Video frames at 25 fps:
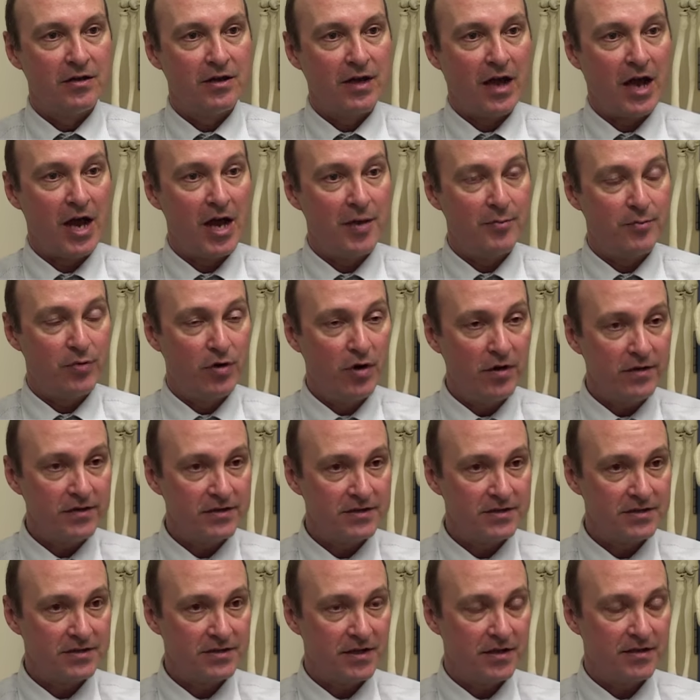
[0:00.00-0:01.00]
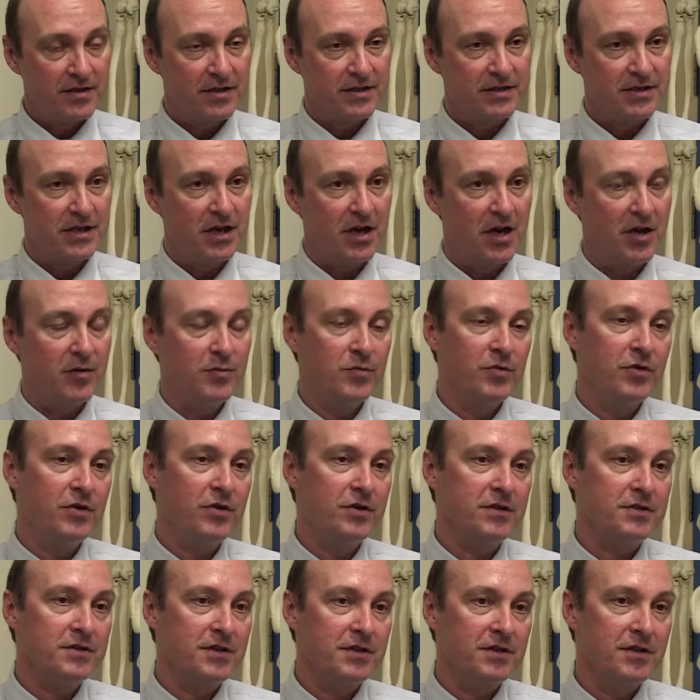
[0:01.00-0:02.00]
hypothesis at the time
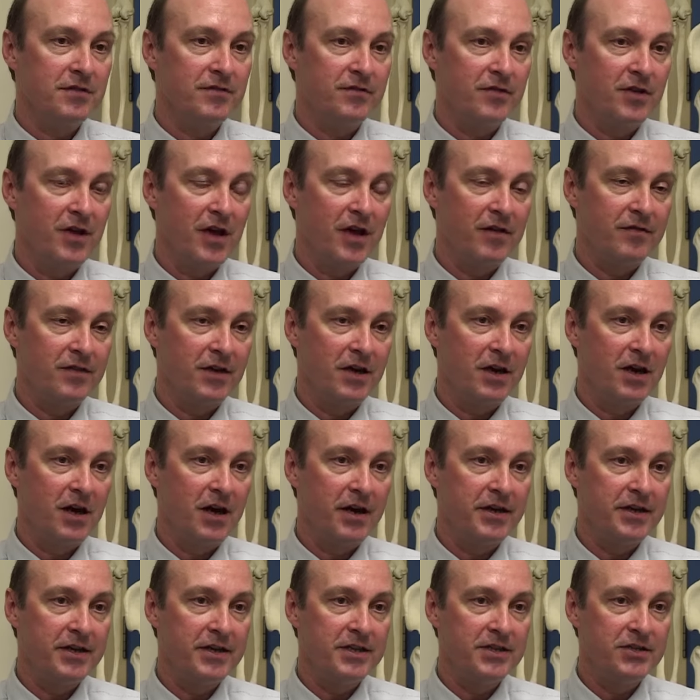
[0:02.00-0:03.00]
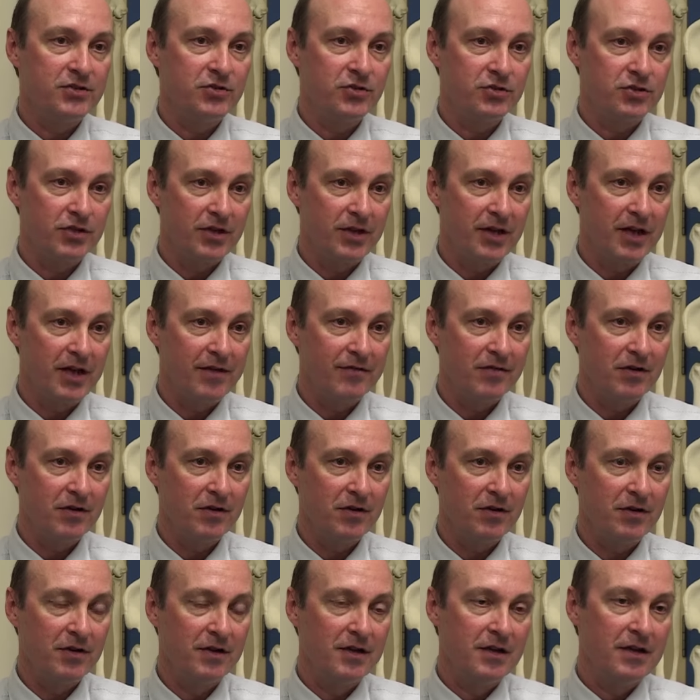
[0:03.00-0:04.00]
was that if you have a high estrogen
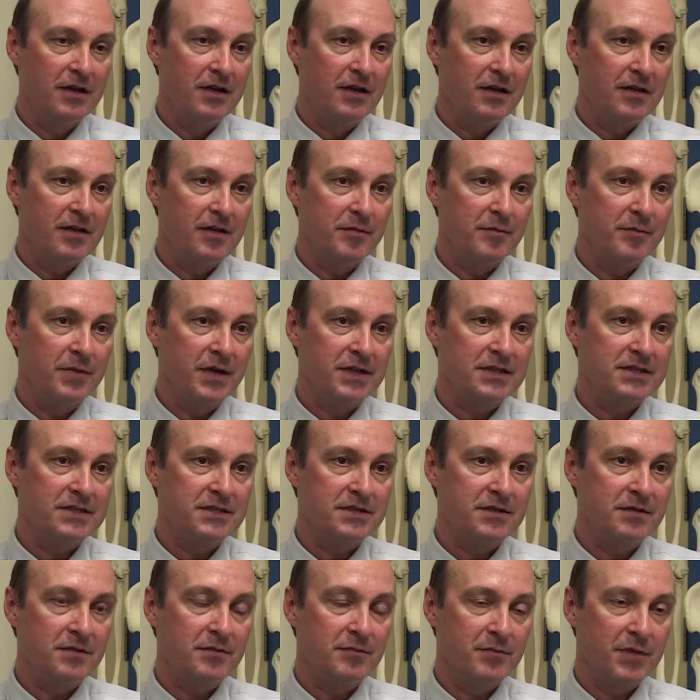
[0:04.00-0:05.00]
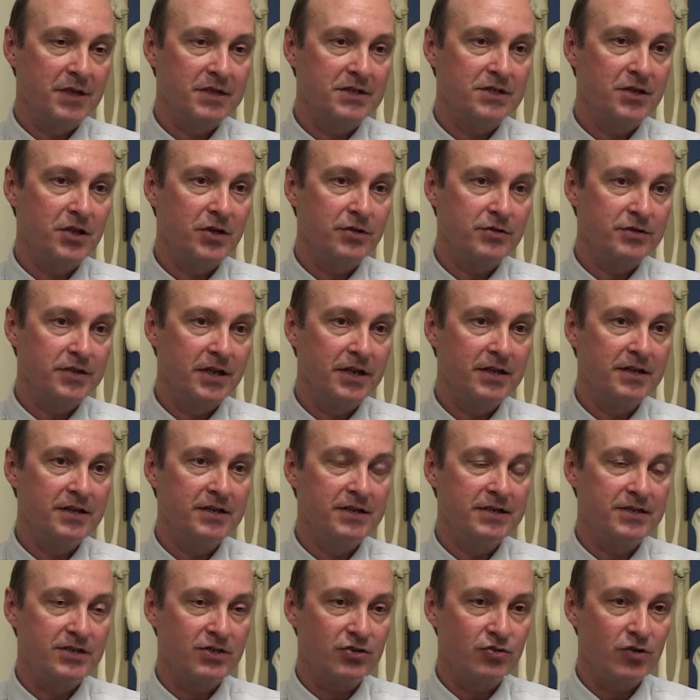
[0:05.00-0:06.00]
level, the
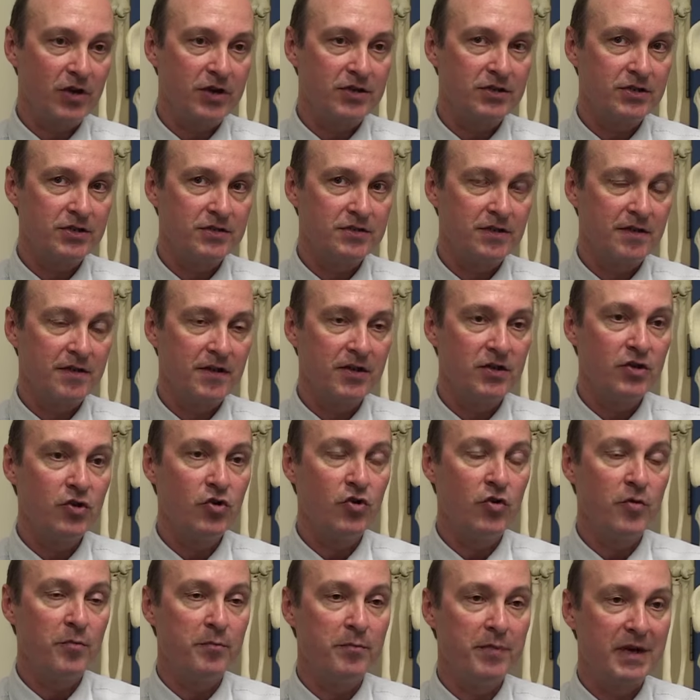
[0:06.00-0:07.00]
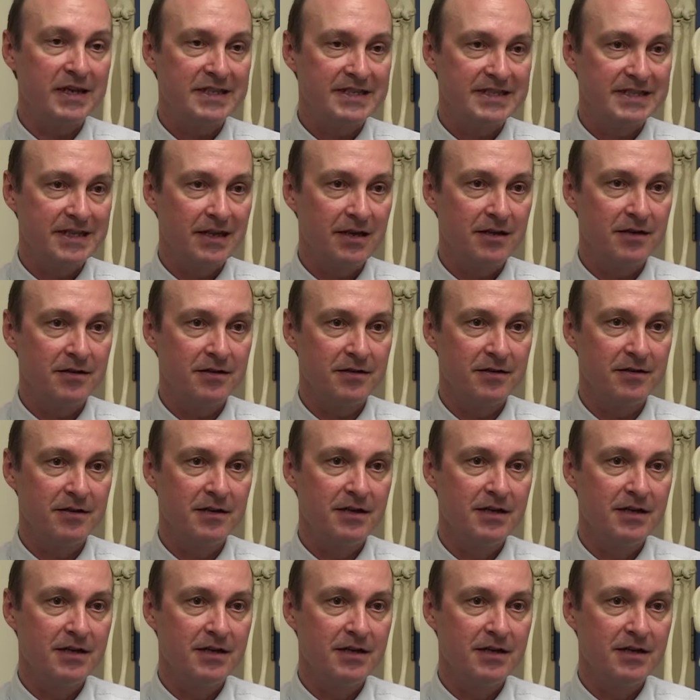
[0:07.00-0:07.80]
musculotendinous structures and the neuromuscular